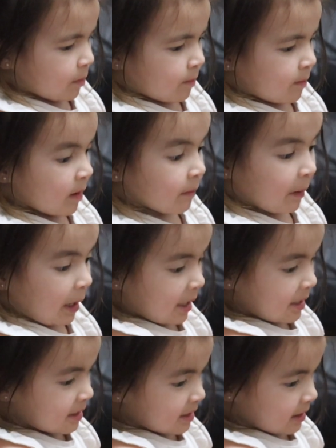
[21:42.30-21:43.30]
The
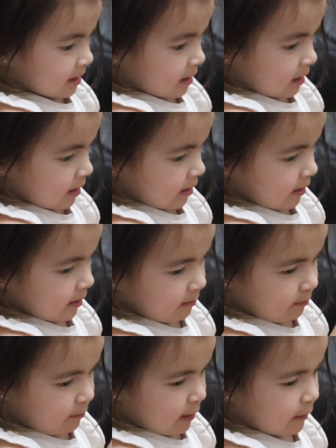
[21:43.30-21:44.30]
mix.
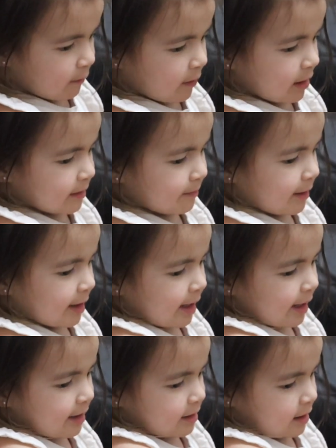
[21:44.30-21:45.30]
Now what make
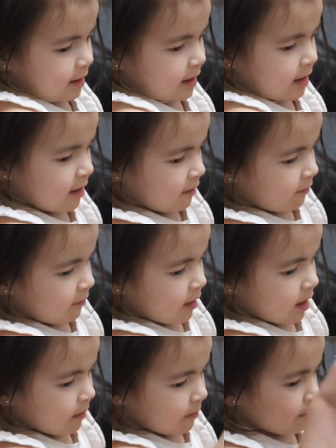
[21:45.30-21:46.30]
it?
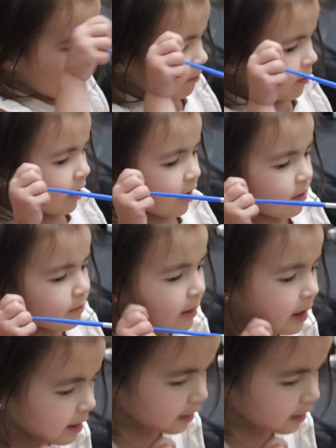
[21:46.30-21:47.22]
We're gonna make